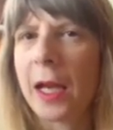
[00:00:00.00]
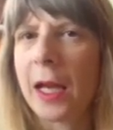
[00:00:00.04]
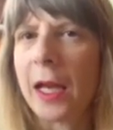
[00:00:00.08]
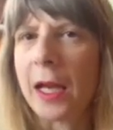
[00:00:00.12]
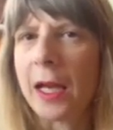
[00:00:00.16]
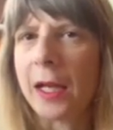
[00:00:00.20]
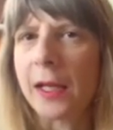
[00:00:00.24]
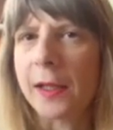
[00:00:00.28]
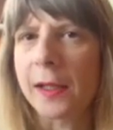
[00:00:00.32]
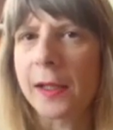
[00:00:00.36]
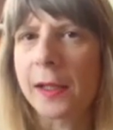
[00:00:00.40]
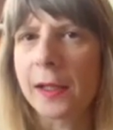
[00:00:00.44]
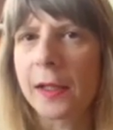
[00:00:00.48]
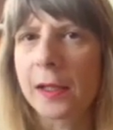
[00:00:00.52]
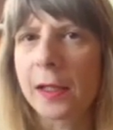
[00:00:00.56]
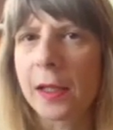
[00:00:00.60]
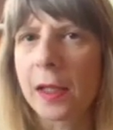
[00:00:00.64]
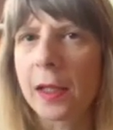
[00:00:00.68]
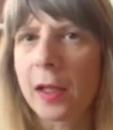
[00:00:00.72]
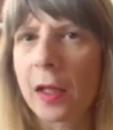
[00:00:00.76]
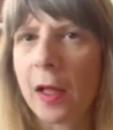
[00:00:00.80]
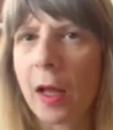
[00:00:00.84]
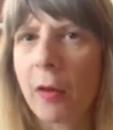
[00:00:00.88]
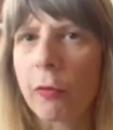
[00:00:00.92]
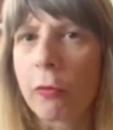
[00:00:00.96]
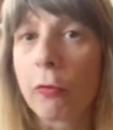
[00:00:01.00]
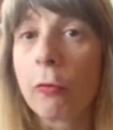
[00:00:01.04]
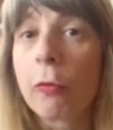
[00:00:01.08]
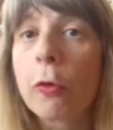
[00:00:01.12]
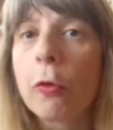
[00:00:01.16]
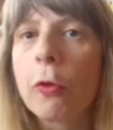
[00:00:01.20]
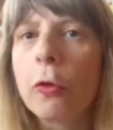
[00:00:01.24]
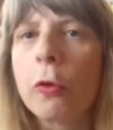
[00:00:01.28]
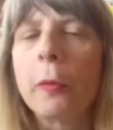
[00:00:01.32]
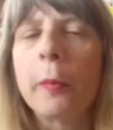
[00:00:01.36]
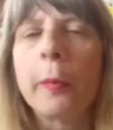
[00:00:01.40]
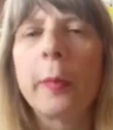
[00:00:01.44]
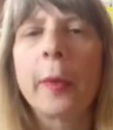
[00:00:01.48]
is
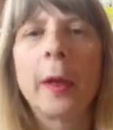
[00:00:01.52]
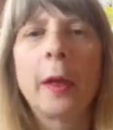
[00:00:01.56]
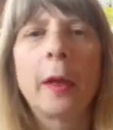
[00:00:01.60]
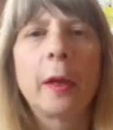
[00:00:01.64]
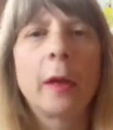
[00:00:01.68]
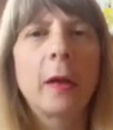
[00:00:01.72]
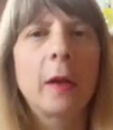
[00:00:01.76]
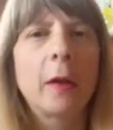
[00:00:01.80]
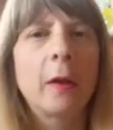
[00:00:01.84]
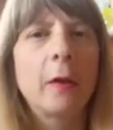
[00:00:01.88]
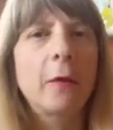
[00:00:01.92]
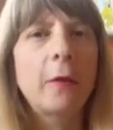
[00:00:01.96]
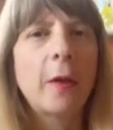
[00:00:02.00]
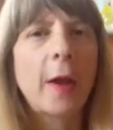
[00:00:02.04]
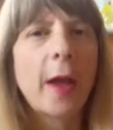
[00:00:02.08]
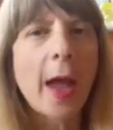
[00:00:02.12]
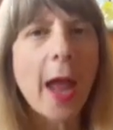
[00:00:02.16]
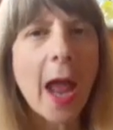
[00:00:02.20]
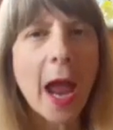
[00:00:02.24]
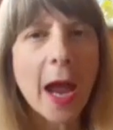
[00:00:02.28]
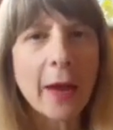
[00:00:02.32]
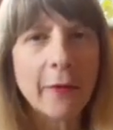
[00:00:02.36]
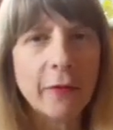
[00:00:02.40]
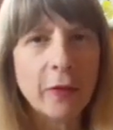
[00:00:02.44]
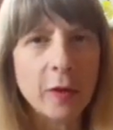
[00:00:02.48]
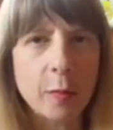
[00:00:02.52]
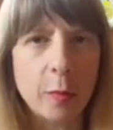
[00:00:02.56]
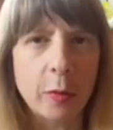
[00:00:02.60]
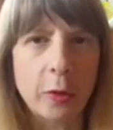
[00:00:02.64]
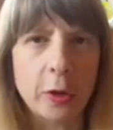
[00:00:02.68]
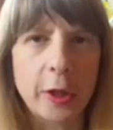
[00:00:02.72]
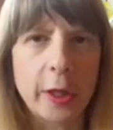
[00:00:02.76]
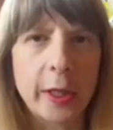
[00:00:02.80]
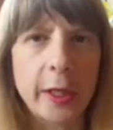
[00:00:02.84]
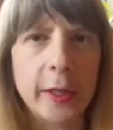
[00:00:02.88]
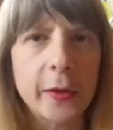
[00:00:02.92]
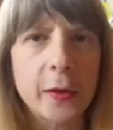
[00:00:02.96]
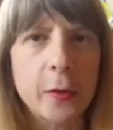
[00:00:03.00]
room for
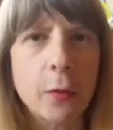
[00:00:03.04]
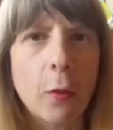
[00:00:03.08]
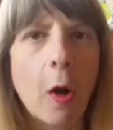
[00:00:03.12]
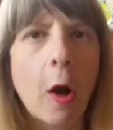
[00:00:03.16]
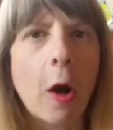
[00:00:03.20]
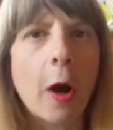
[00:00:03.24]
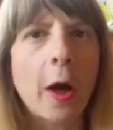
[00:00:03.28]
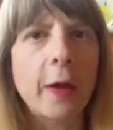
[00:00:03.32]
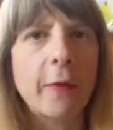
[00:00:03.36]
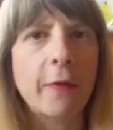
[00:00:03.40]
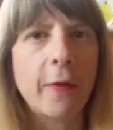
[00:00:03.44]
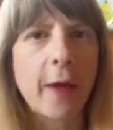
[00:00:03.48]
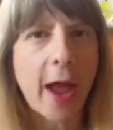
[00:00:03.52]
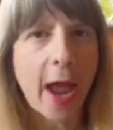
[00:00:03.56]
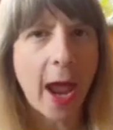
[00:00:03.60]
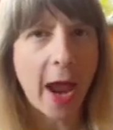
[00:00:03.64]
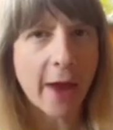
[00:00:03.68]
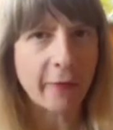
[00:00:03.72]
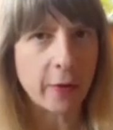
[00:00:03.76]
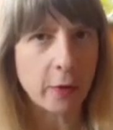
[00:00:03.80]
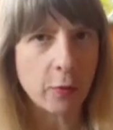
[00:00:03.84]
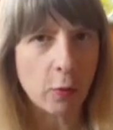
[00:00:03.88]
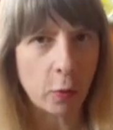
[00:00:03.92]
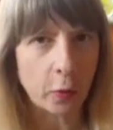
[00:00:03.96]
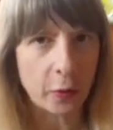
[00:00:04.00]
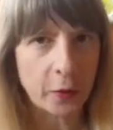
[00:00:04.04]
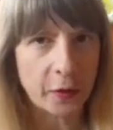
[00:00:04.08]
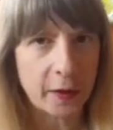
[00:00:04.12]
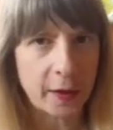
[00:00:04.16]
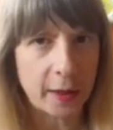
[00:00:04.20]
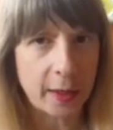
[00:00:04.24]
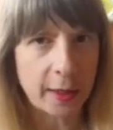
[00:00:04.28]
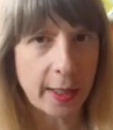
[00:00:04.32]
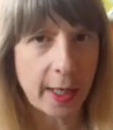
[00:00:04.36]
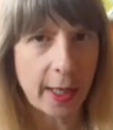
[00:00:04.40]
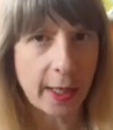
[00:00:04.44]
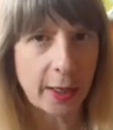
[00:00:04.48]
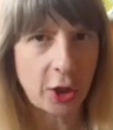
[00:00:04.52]
everybody's why, for everyone's
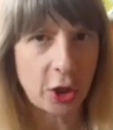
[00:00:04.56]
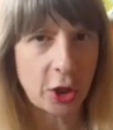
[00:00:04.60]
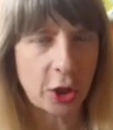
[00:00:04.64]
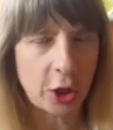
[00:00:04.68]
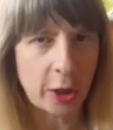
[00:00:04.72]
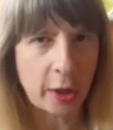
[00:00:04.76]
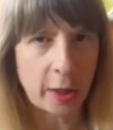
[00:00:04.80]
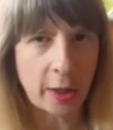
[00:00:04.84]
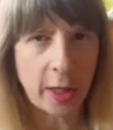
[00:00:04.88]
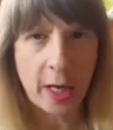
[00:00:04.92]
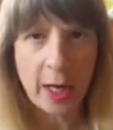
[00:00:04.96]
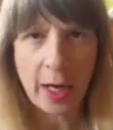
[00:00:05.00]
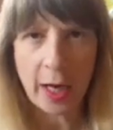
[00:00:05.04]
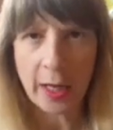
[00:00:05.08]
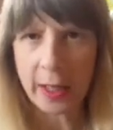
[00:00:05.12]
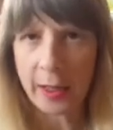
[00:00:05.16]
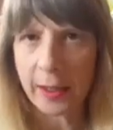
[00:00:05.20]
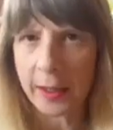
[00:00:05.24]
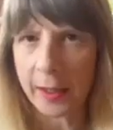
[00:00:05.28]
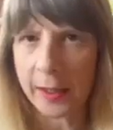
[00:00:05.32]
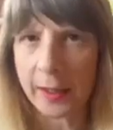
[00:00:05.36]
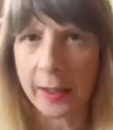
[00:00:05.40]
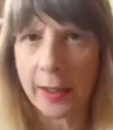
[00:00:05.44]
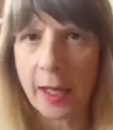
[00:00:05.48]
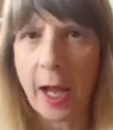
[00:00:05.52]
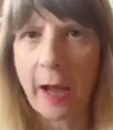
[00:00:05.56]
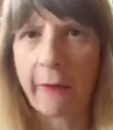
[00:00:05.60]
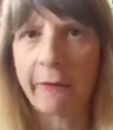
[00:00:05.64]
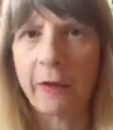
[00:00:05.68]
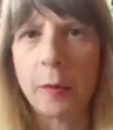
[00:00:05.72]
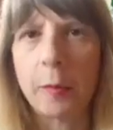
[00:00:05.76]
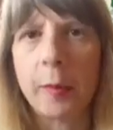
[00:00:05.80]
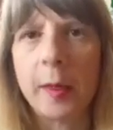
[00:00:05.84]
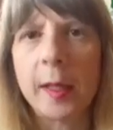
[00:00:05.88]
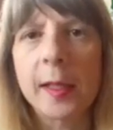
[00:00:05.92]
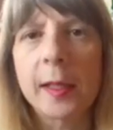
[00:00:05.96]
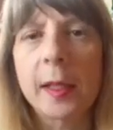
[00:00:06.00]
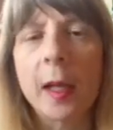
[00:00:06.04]
intention. And it doesn't have
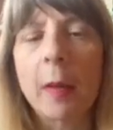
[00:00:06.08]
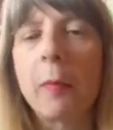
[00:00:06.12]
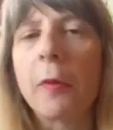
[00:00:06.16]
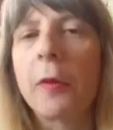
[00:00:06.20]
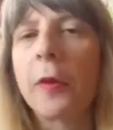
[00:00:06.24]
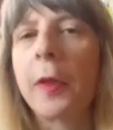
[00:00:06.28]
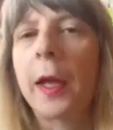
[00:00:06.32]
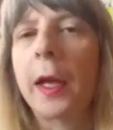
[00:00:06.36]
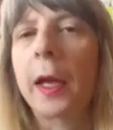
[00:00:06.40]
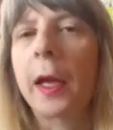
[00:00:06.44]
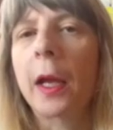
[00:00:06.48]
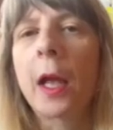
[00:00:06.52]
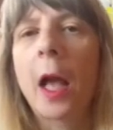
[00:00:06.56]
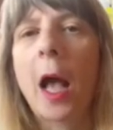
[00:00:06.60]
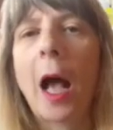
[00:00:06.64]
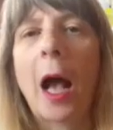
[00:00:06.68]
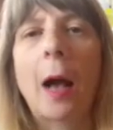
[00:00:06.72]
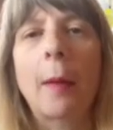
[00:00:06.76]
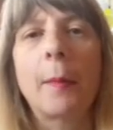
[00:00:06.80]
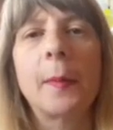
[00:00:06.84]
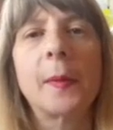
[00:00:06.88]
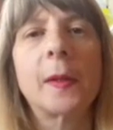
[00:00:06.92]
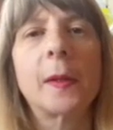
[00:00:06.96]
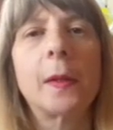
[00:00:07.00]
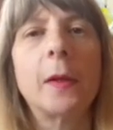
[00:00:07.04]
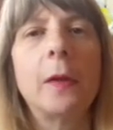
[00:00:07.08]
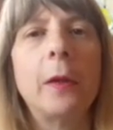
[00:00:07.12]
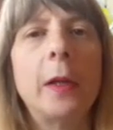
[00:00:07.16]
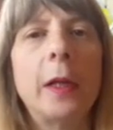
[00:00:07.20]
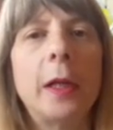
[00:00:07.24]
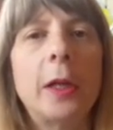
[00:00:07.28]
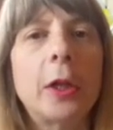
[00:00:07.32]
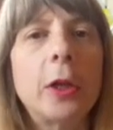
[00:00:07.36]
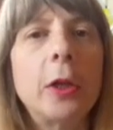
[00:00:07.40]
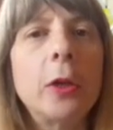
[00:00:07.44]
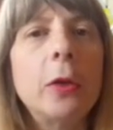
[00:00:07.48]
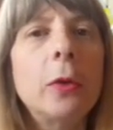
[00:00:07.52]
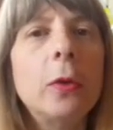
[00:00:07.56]
to be something absolutely
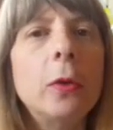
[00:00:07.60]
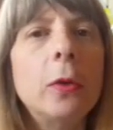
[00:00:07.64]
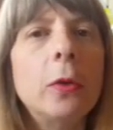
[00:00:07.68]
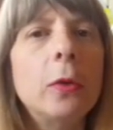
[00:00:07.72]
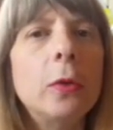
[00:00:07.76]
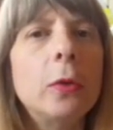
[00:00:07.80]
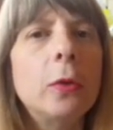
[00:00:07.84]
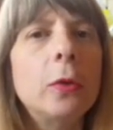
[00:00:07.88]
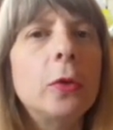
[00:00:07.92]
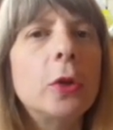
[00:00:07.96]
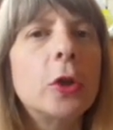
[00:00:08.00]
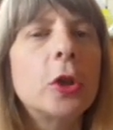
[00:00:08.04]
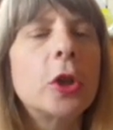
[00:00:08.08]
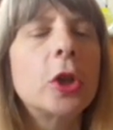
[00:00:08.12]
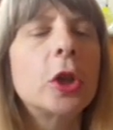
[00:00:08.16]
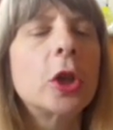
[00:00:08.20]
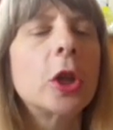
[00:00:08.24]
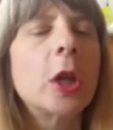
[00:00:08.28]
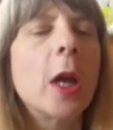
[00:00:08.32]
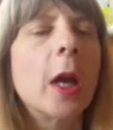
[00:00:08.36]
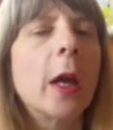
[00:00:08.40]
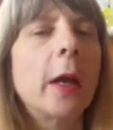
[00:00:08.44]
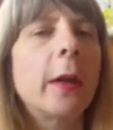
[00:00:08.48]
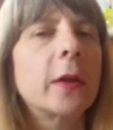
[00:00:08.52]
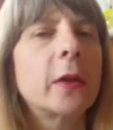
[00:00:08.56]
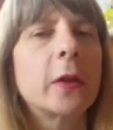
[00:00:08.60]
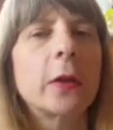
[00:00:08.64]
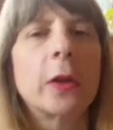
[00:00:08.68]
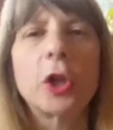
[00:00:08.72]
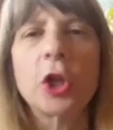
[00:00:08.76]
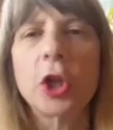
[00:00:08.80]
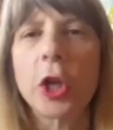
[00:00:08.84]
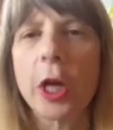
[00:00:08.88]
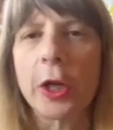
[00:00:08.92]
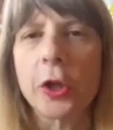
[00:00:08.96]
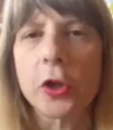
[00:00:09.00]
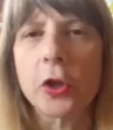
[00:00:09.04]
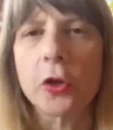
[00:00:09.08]
huge, it's going
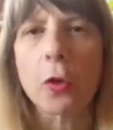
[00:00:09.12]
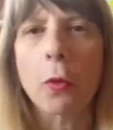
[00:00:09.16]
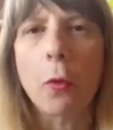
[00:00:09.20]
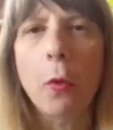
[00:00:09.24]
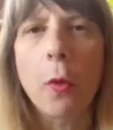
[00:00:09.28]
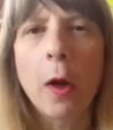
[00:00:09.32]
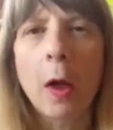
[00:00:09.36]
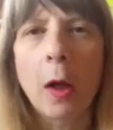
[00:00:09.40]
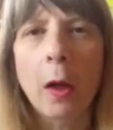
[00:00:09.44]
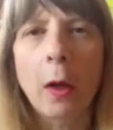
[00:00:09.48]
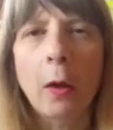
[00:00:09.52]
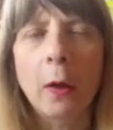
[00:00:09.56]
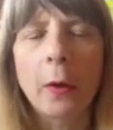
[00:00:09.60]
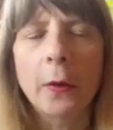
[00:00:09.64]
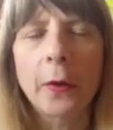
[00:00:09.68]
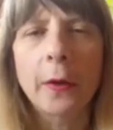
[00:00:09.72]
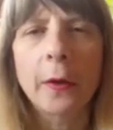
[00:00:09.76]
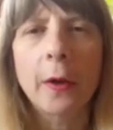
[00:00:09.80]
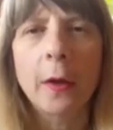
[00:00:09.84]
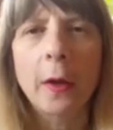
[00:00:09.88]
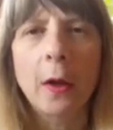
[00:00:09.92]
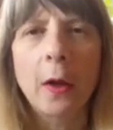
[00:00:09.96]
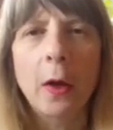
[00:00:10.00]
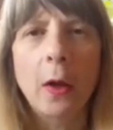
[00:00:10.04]
to change the world.